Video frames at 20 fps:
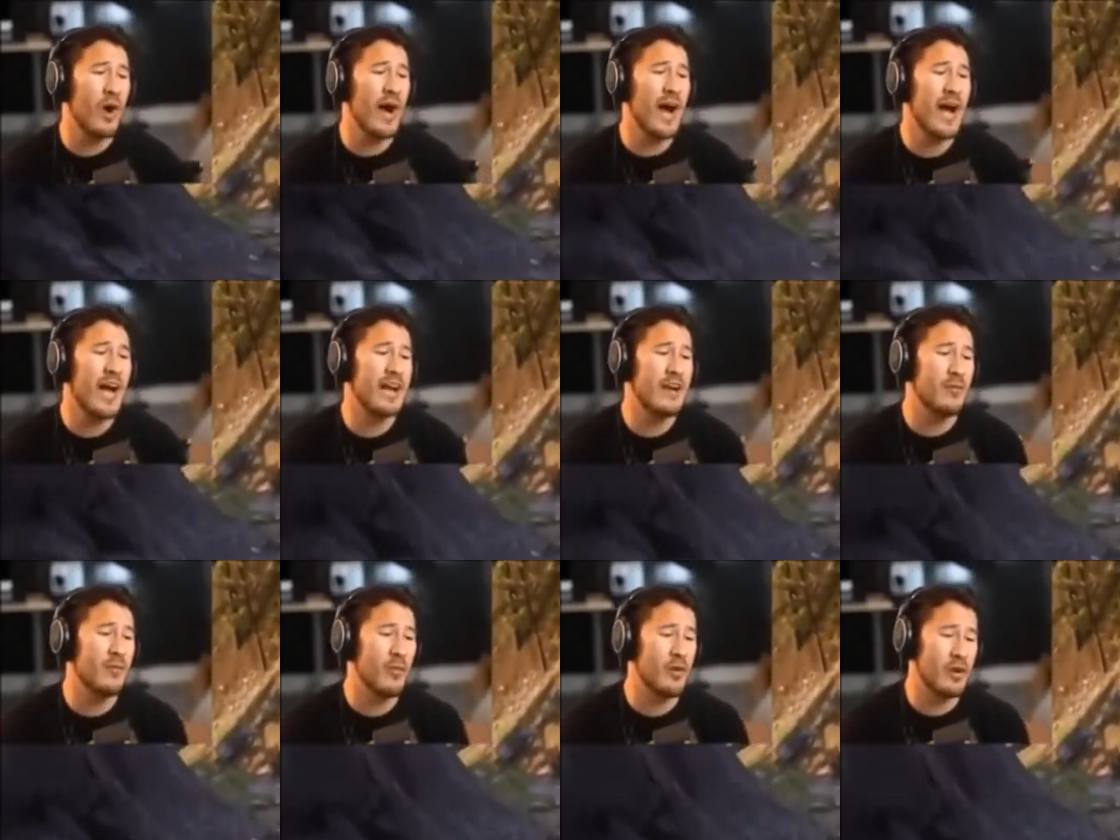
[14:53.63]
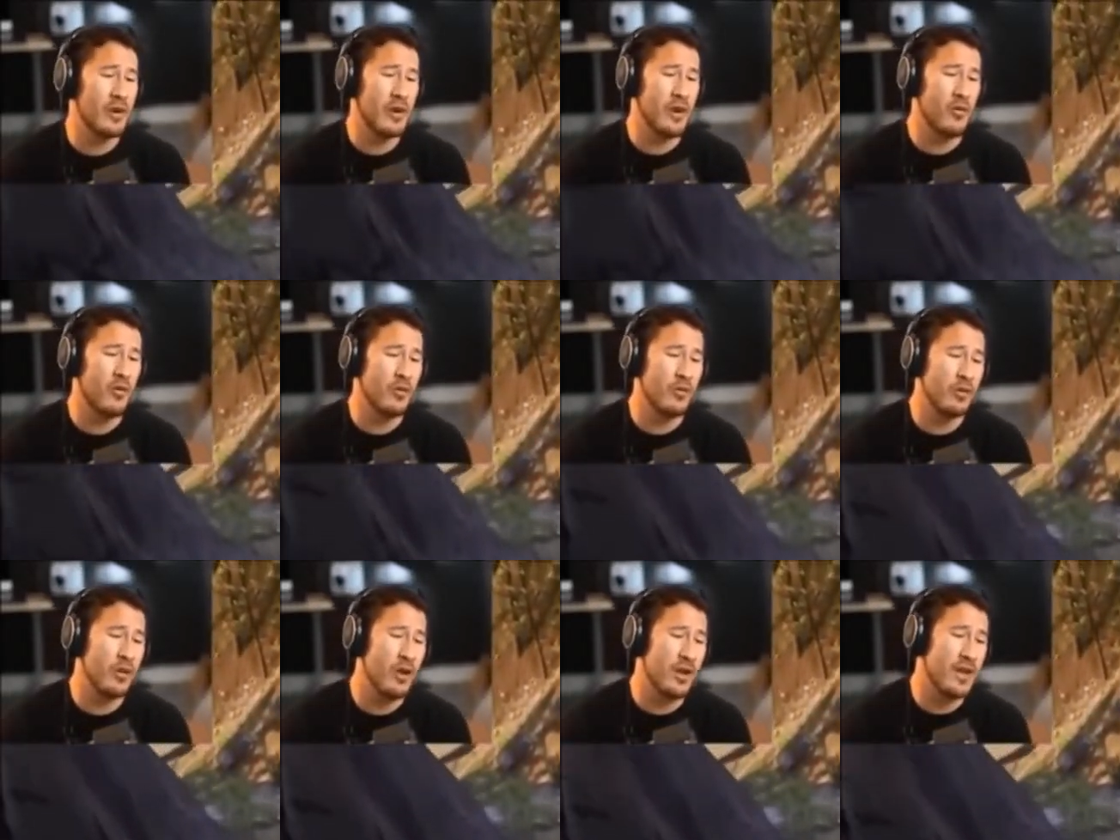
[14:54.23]
Why were
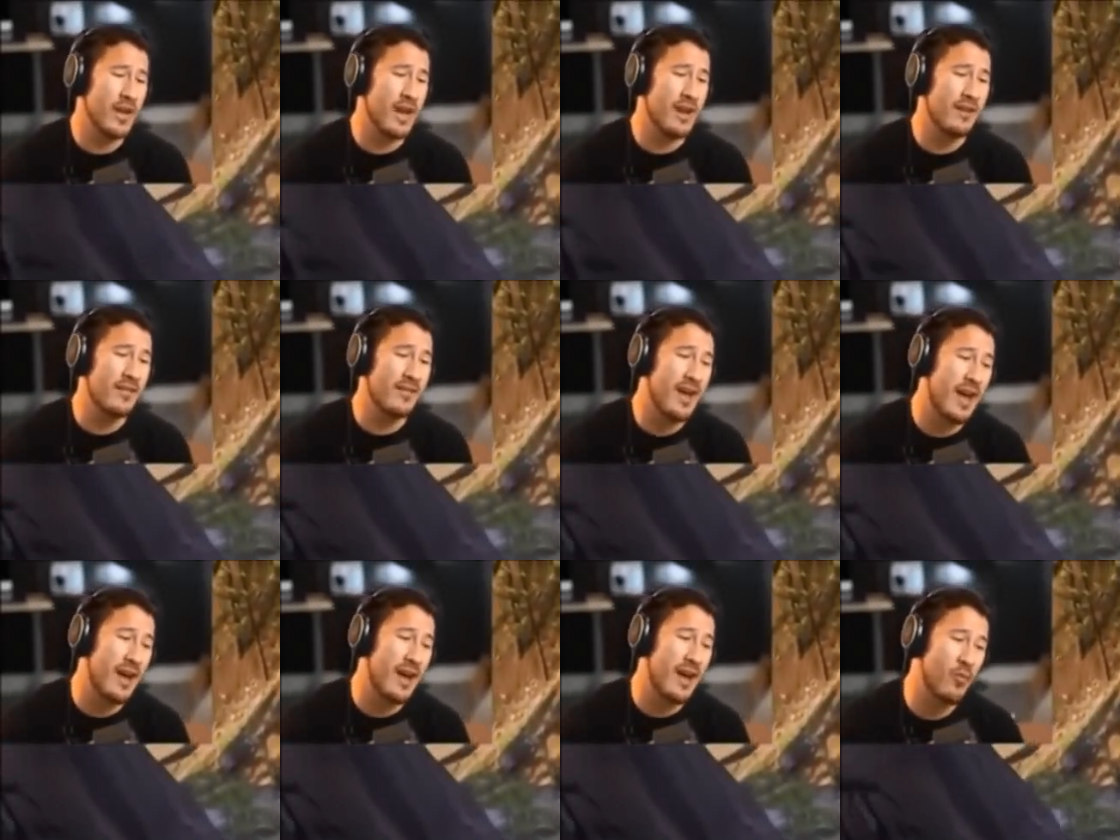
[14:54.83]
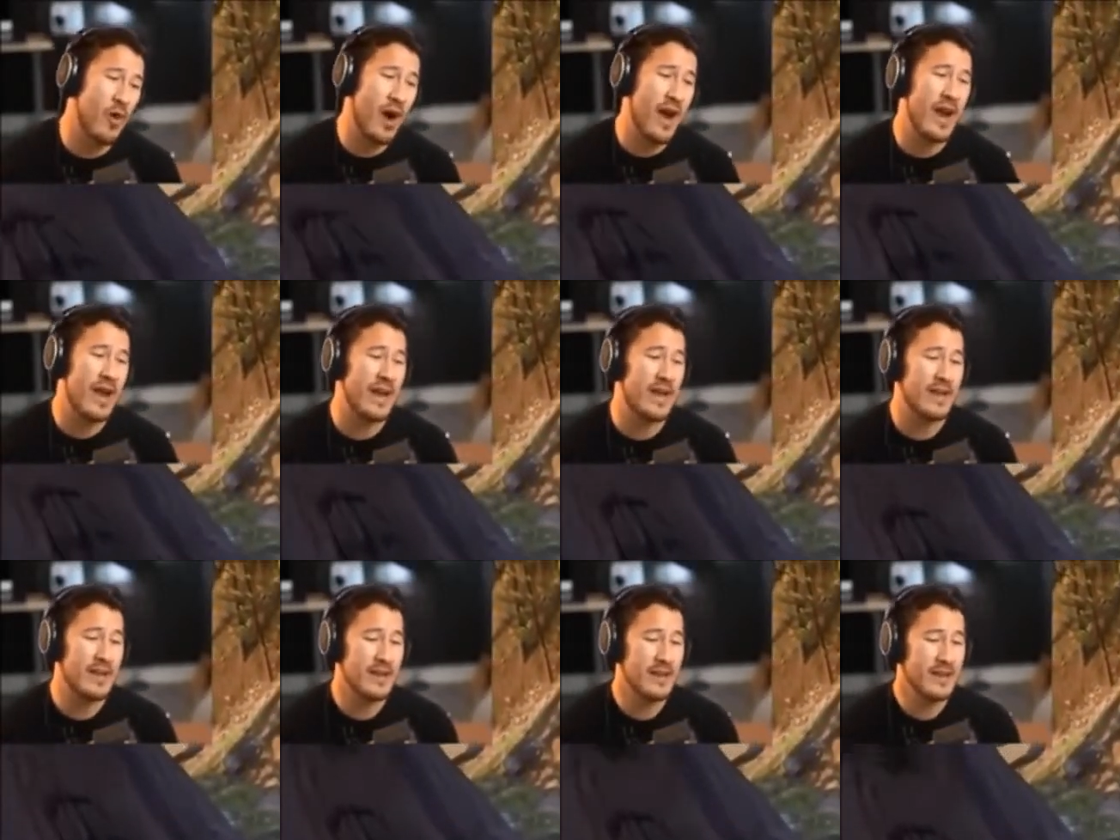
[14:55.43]
you looking that
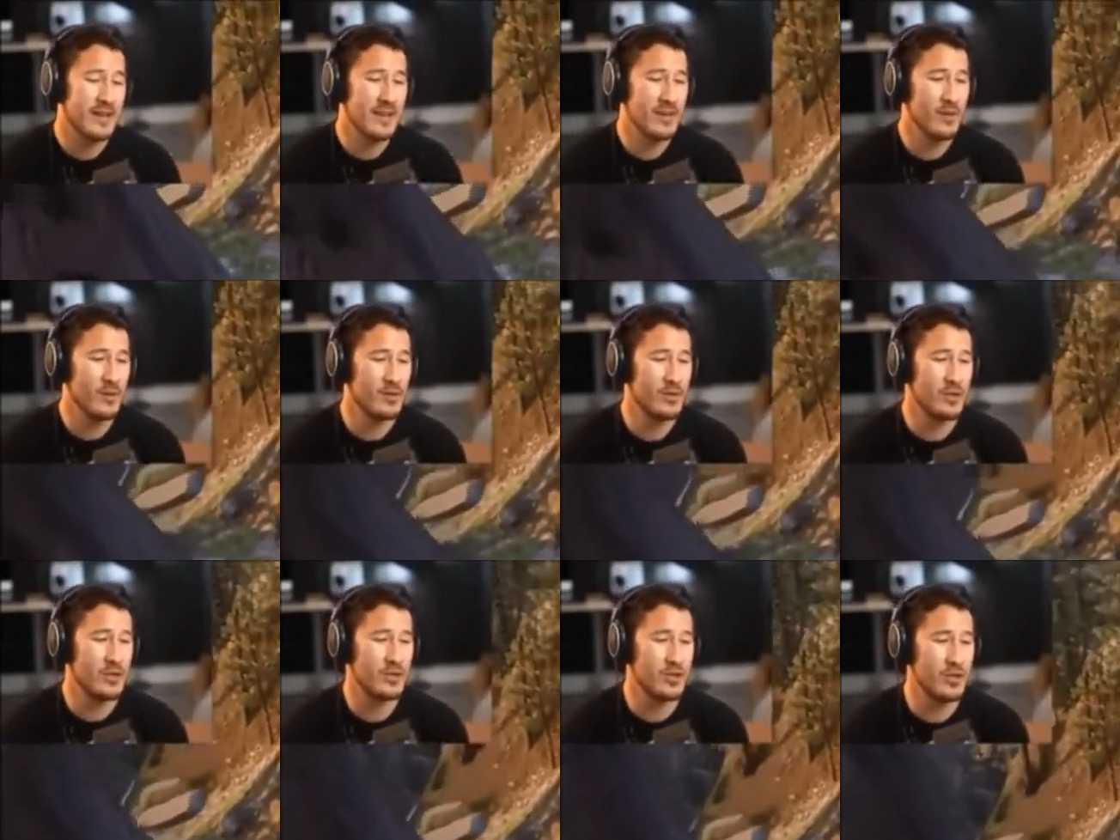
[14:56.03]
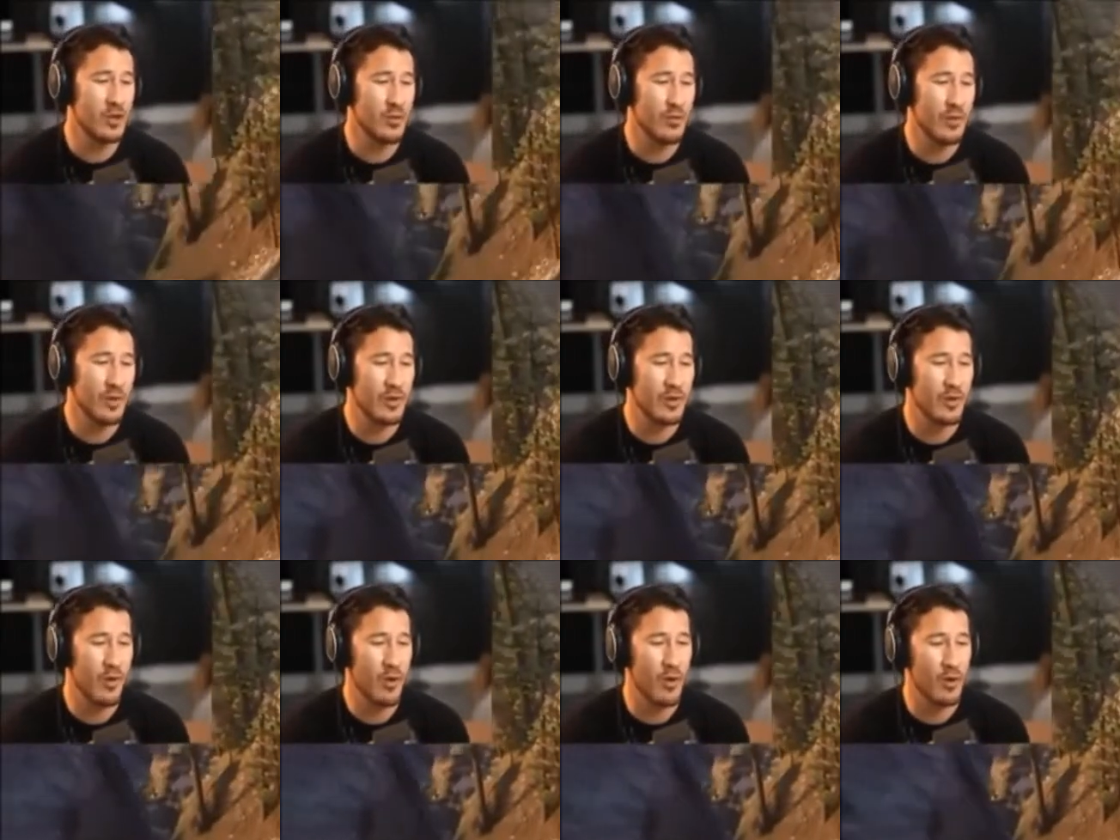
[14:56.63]
way? You
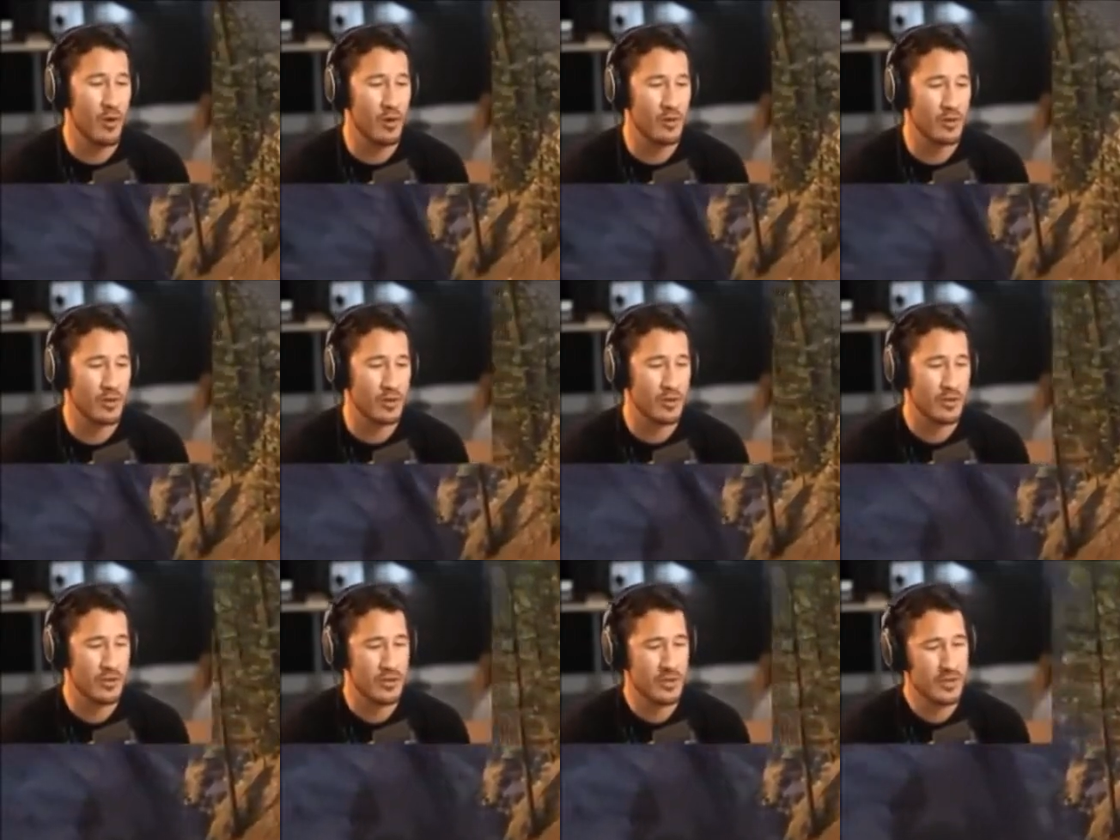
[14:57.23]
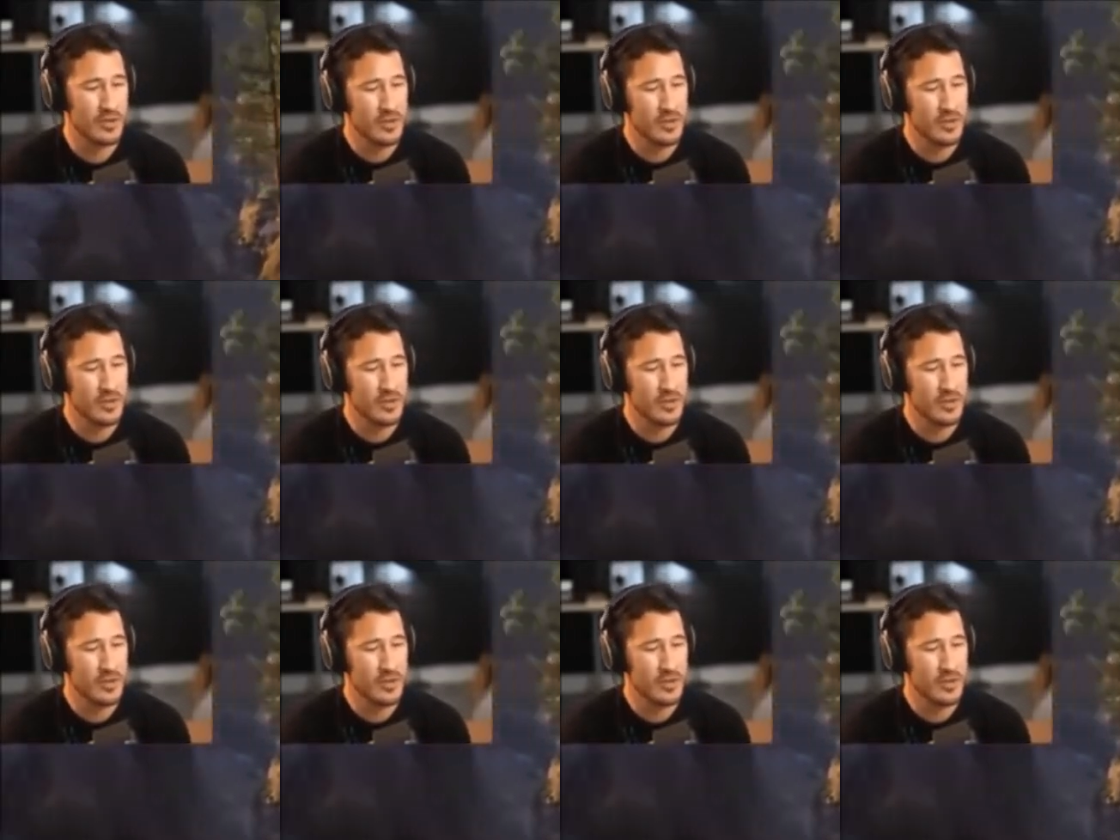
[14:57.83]
stupid horse.